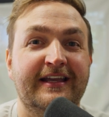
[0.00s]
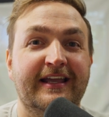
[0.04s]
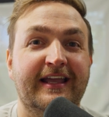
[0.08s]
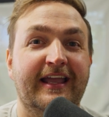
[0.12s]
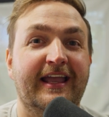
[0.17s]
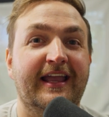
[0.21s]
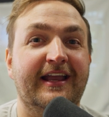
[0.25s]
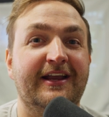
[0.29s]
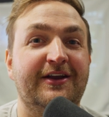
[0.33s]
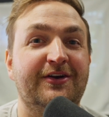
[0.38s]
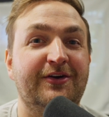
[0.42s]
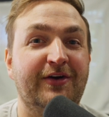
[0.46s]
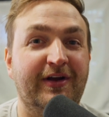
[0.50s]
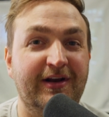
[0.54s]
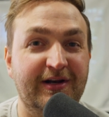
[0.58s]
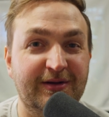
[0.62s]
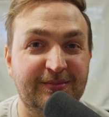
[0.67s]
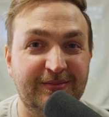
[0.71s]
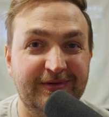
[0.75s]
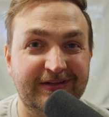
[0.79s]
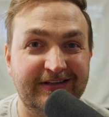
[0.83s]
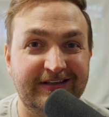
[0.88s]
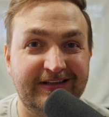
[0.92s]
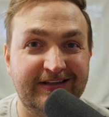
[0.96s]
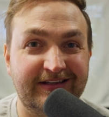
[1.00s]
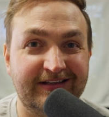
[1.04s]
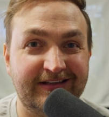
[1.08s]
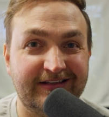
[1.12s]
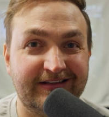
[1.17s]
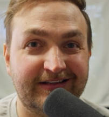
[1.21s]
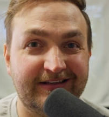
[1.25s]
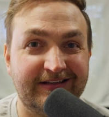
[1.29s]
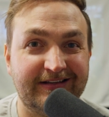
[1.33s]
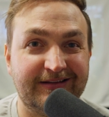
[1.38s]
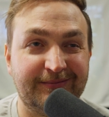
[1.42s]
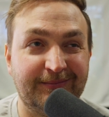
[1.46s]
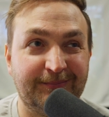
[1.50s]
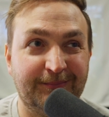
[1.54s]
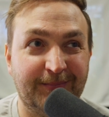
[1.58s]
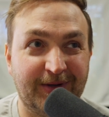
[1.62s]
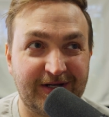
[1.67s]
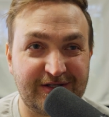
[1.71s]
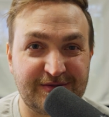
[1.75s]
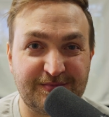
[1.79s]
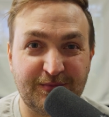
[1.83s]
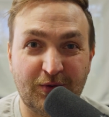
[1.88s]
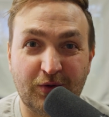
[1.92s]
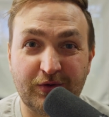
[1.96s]
incredibly
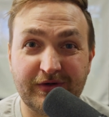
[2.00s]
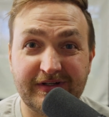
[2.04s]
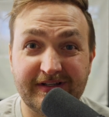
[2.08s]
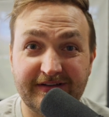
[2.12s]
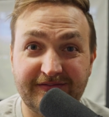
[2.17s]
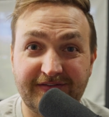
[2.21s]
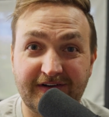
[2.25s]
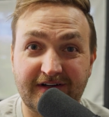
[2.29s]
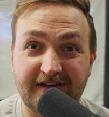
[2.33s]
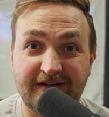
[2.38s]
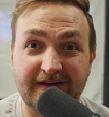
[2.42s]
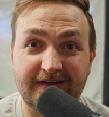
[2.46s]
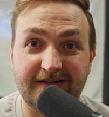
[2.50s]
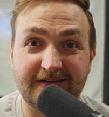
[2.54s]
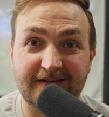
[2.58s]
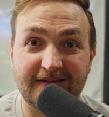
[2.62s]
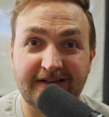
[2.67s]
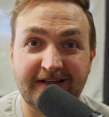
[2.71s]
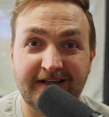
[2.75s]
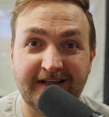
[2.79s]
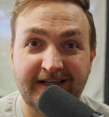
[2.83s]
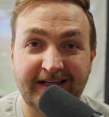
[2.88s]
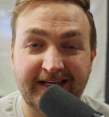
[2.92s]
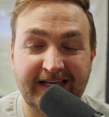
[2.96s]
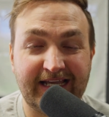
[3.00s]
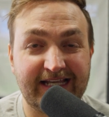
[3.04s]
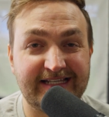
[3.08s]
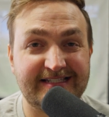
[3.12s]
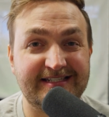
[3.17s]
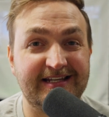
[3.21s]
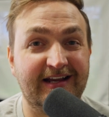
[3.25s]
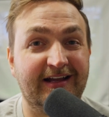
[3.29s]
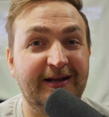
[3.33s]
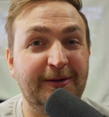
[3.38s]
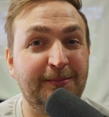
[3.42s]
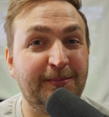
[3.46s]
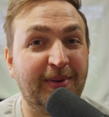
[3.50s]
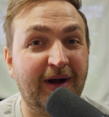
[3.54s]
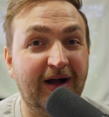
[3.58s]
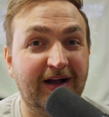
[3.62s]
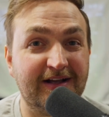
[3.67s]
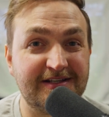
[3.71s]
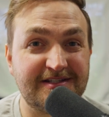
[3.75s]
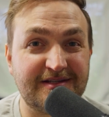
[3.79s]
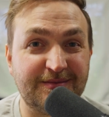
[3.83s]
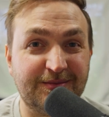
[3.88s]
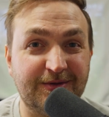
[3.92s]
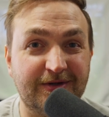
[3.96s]
much more difficult. It's not
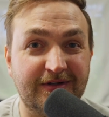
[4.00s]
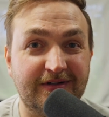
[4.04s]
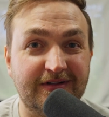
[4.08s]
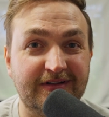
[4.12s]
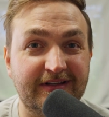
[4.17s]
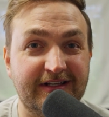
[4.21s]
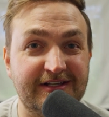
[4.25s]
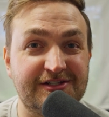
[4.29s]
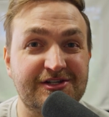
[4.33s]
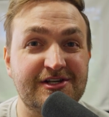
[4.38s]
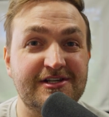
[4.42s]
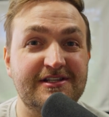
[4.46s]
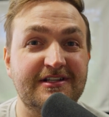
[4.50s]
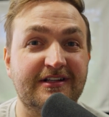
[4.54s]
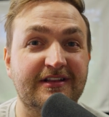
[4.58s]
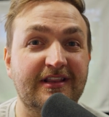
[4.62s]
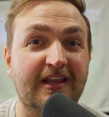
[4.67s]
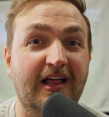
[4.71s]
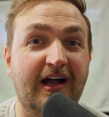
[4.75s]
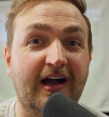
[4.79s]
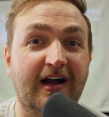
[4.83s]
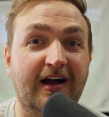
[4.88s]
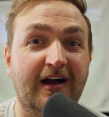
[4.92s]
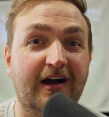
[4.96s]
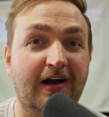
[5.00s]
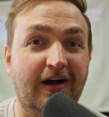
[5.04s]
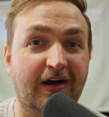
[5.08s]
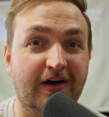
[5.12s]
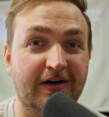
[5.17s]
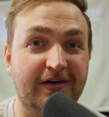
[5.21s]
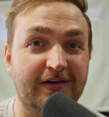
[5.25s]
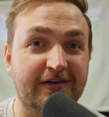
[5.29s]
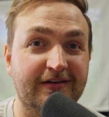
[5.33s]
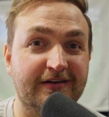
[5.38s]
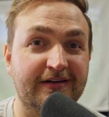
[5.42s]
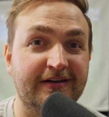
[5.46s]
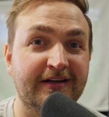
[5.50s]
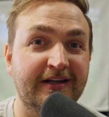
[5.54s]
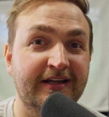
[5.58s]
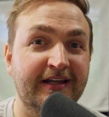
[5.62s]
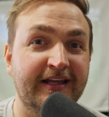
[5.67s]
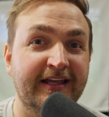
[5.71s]
impossible. It's just a lot harder.